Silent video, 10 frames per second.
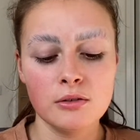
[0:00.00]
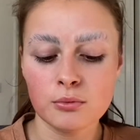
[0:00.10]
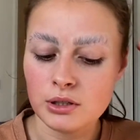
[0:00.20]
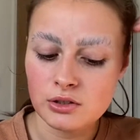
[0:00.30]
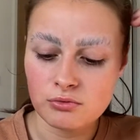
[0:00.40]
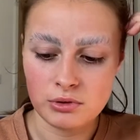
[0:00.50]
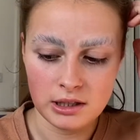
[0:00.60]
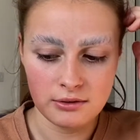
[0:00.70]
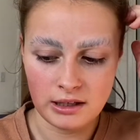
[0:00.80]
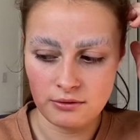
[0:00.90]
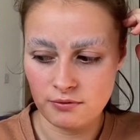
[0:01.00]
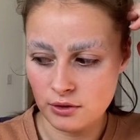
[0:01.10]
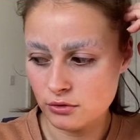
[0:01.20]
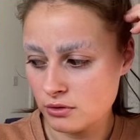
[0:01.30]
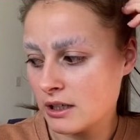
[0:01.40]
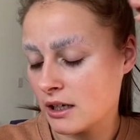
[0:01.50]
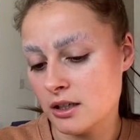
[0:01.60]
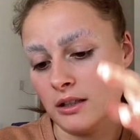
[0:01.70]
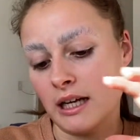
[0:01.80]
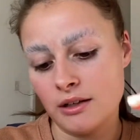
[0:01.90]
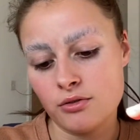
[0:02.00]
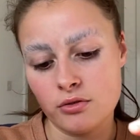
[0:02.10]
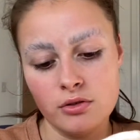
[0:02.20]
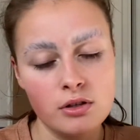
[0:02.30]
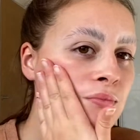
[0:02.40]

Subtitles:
which really, it feels really unnatural.